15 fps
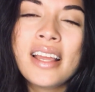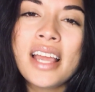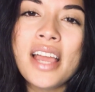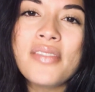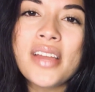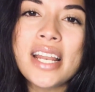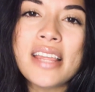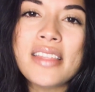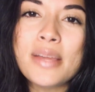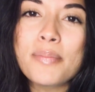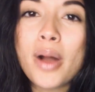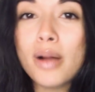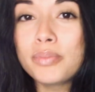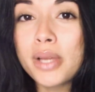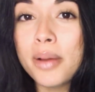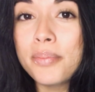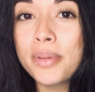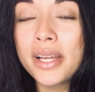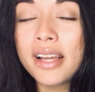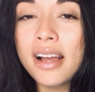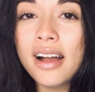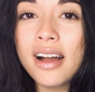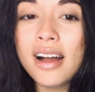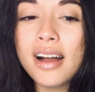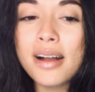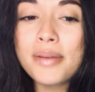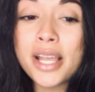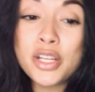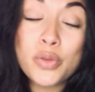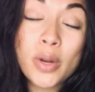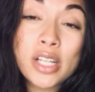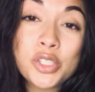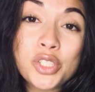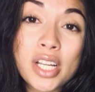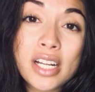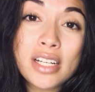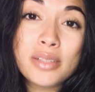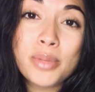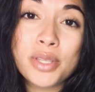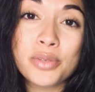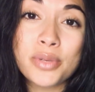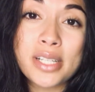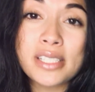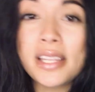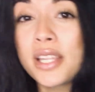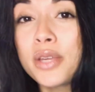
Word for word: if anything popped up uh, and you want to share with the rest of the